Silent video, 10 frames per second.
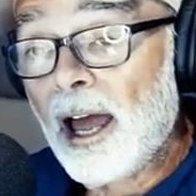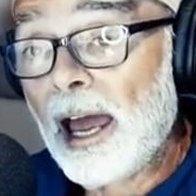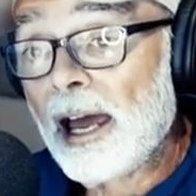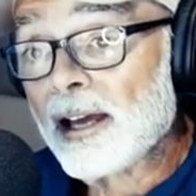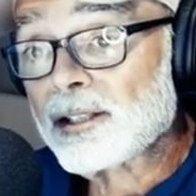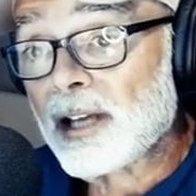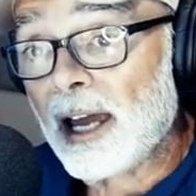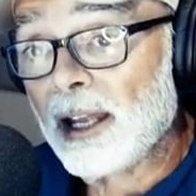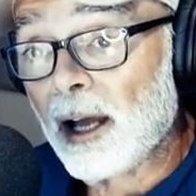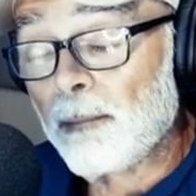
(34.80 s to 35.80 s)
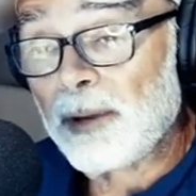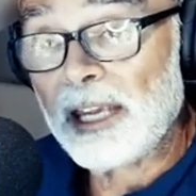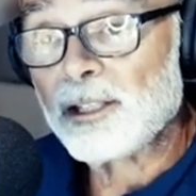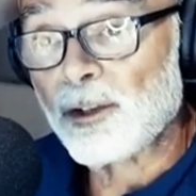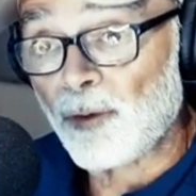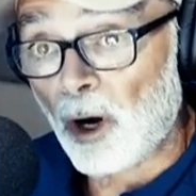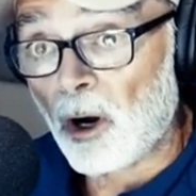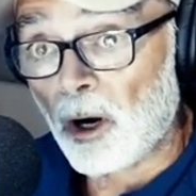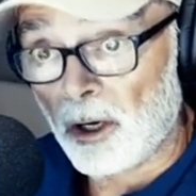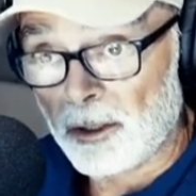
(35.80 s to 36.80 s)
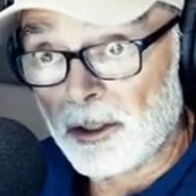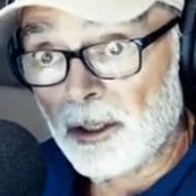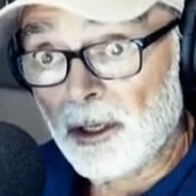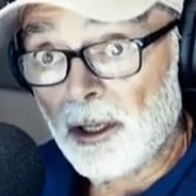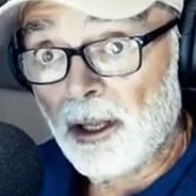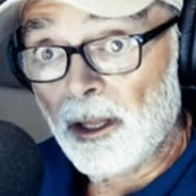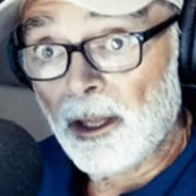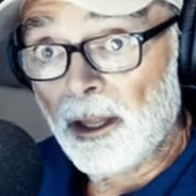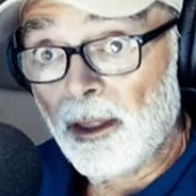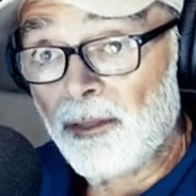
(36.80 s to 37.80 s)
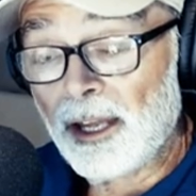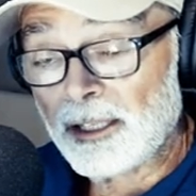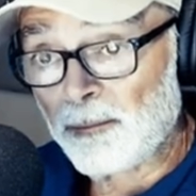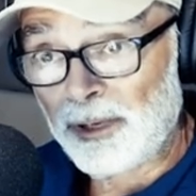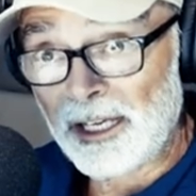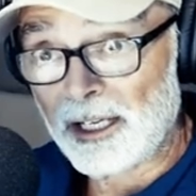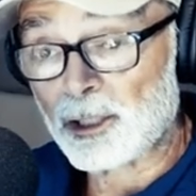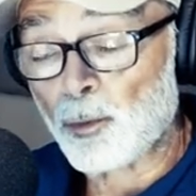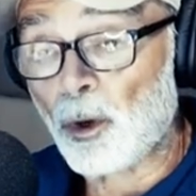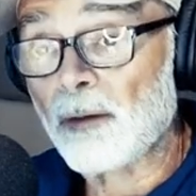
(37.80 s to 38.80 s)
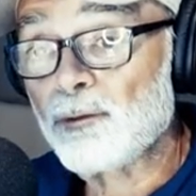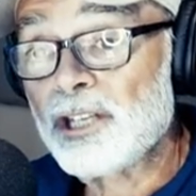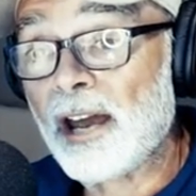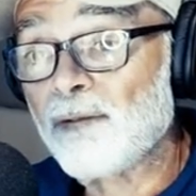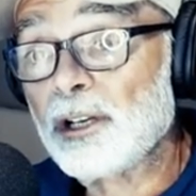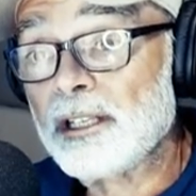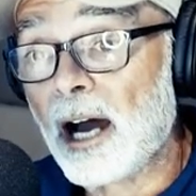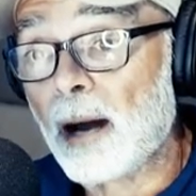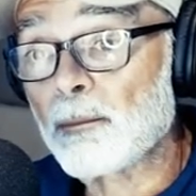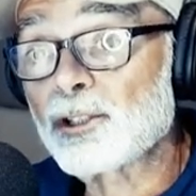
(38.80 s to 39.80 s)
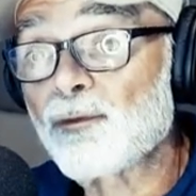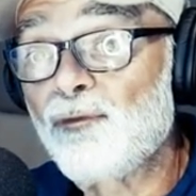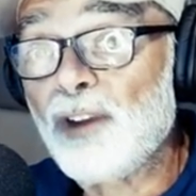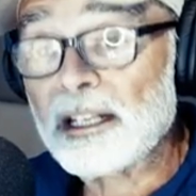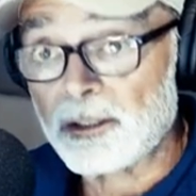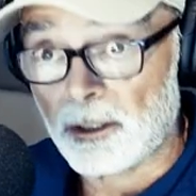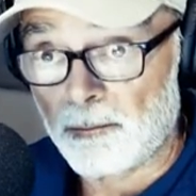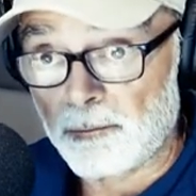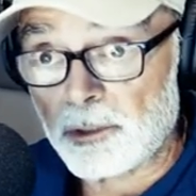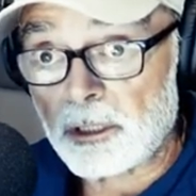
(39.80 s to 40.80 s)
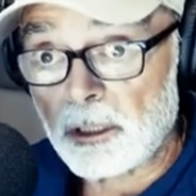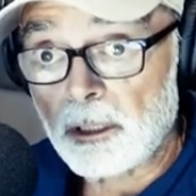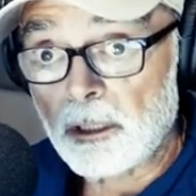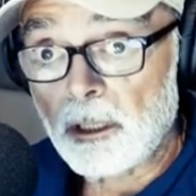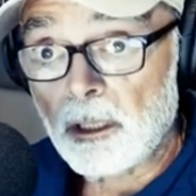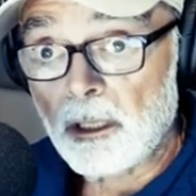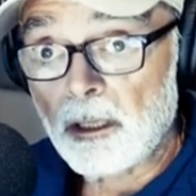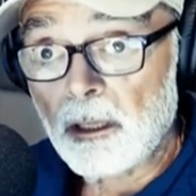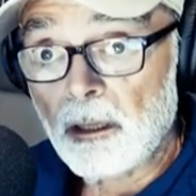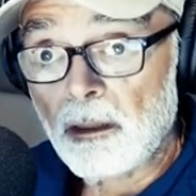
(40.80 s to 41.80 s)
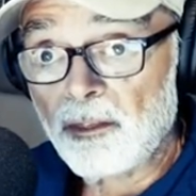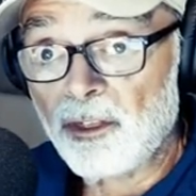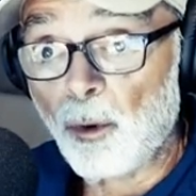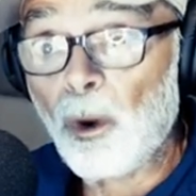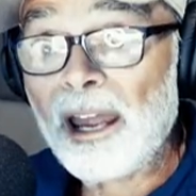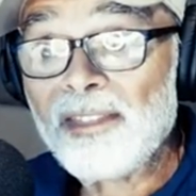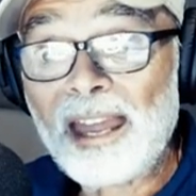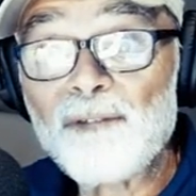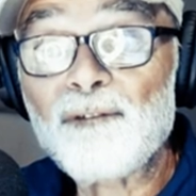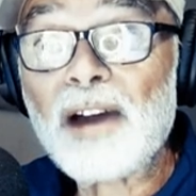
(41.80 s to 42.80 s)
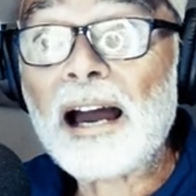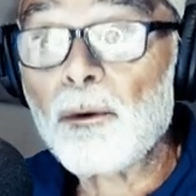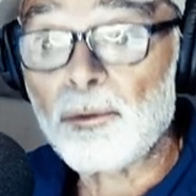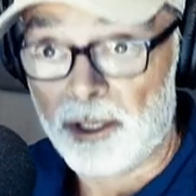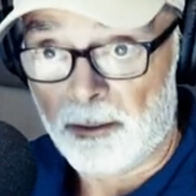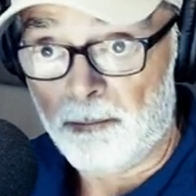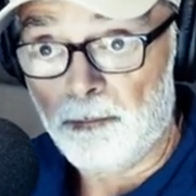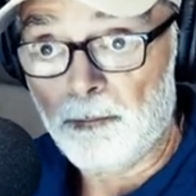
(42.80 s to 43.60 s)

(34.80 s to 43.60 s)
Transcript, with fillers: has a, a piece of art that depicts one of Jeffrey Dahmer's victims, mm. the way they found them.